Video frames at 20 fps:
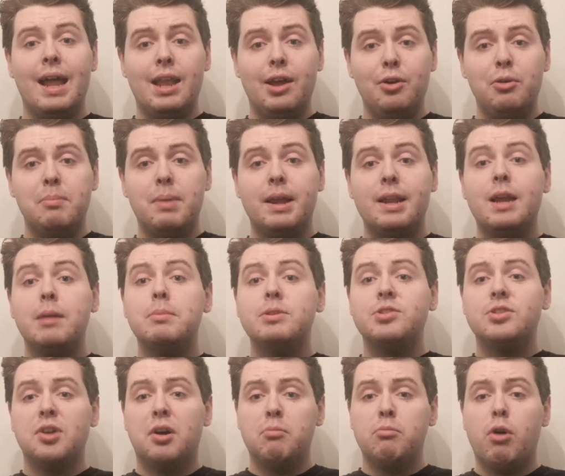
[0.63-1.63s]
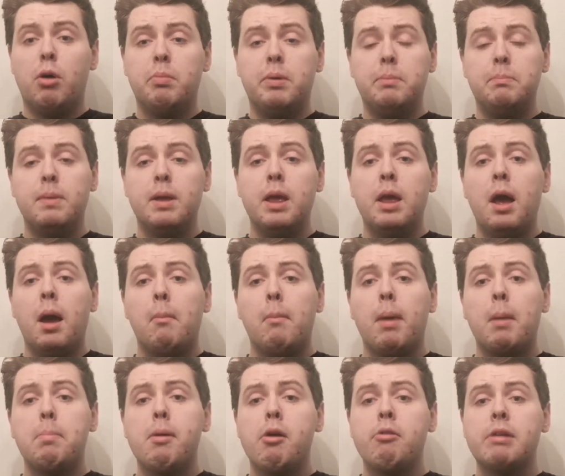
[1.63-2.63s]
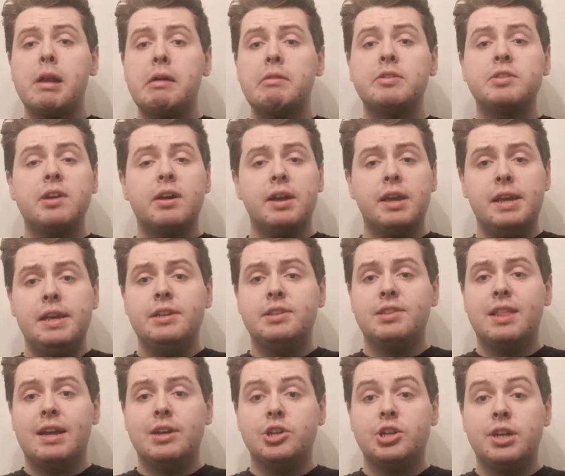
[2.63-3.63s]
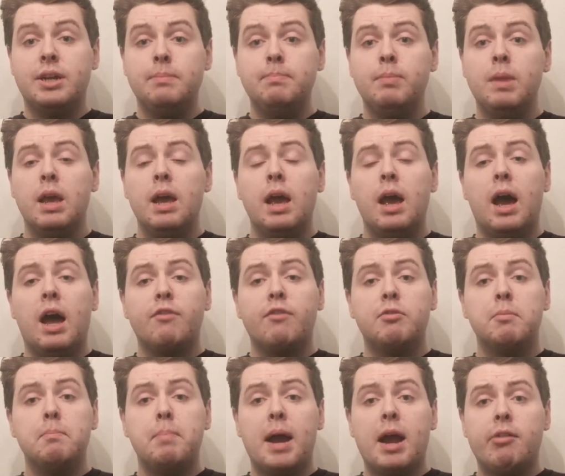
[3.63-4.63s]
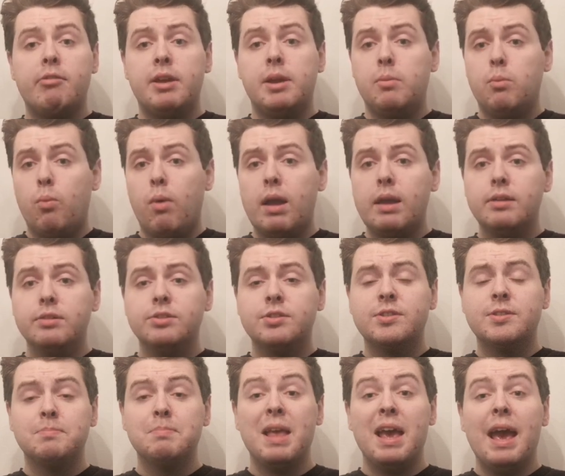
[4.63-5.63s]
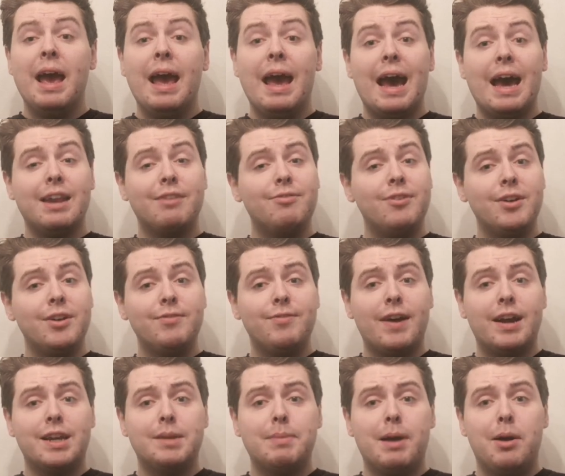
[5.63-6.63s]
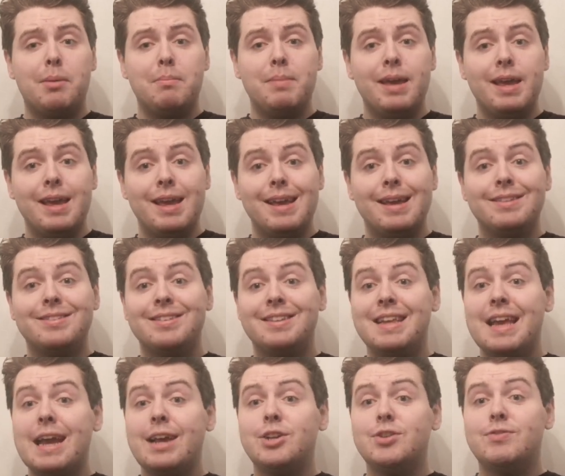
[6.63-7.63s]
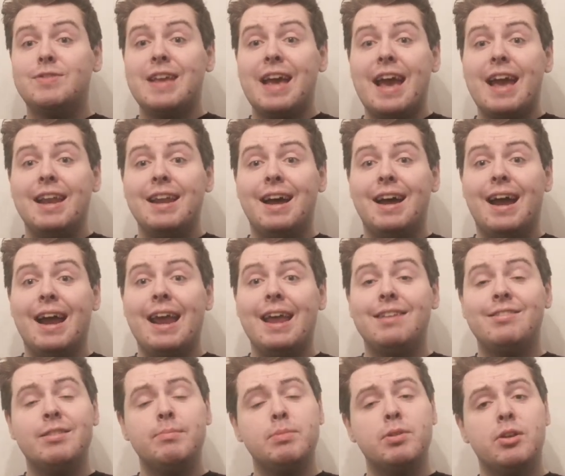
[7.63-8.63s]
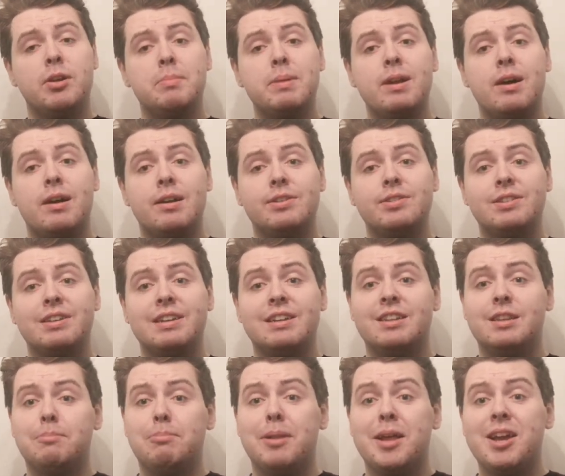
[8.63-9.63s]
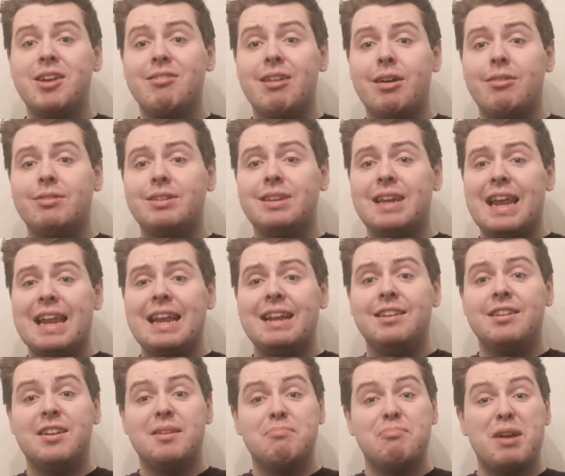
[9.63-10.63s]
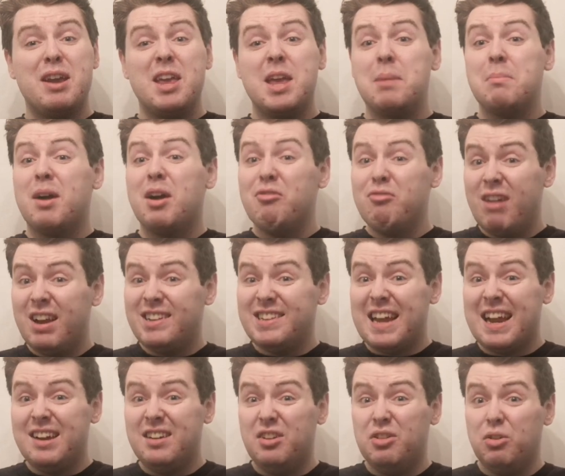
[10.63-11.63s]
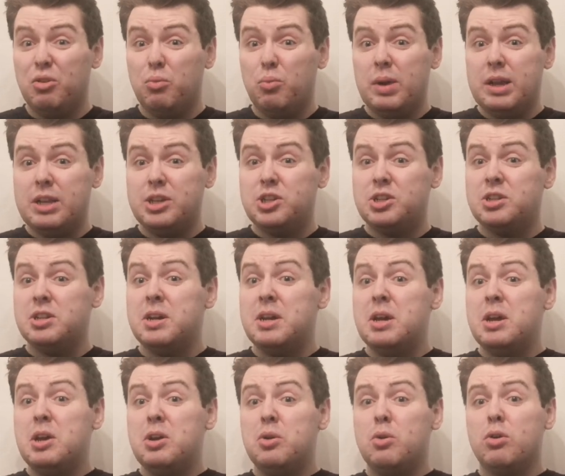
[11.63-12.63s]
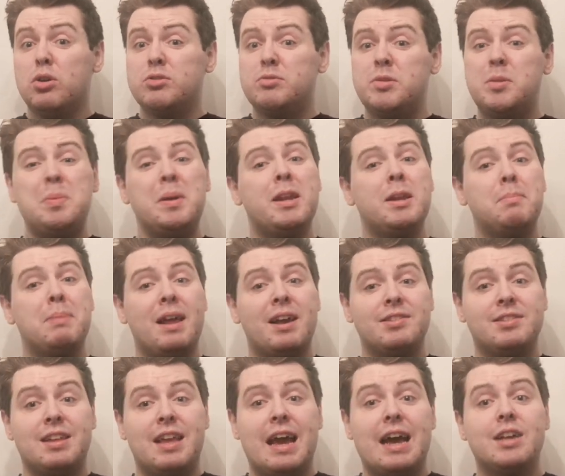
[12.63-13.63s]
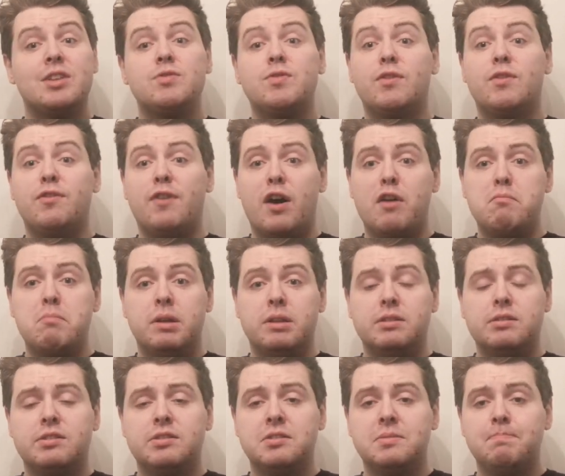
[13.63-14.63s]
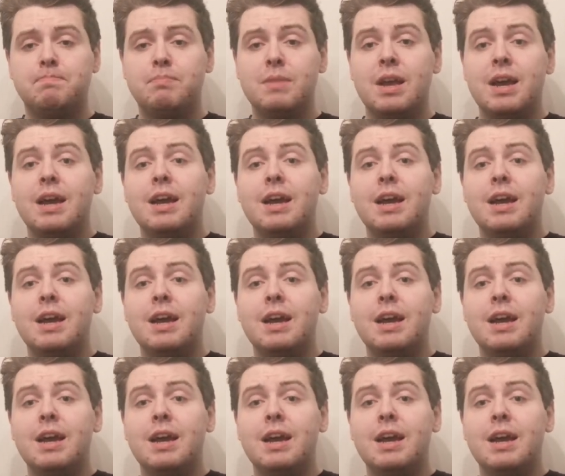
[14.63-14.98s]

Hello, my name is Tom Robin. My pronouns are he slash him. I'm from Barry in Wales. And a fun fact about me is at the age of 10, I slipped on a banana skin in the playground and ended up breaking my right ankle, which caused me to be in a plaster cast for 5 months.